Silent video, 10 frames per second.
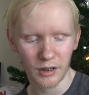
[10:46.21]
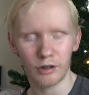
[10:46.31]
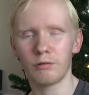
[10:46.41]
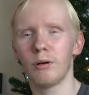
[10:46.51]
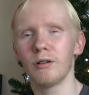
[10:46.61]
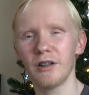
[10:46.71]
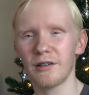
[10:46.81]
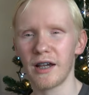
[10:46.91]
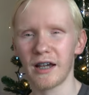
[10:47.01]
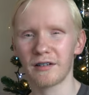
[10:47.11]
The quality
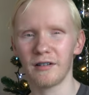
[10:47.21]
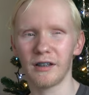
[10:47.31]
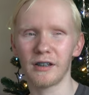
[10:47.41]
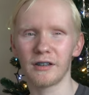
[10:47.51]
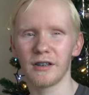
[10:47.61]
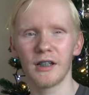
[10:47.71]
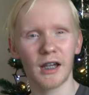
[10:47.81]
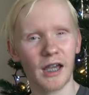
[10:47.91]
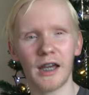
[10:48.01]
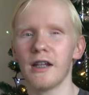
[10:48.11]
is excellent,
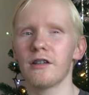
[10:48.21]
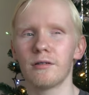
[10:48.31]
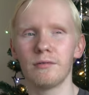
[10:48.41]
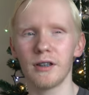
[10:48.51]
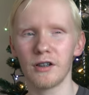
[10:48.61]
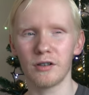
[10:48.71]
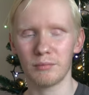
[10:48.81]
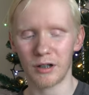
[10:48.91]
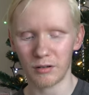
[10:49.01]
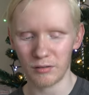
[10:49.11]
and it's a really good
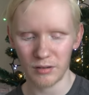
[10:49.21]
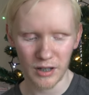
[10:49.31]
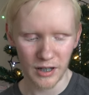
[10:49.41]
model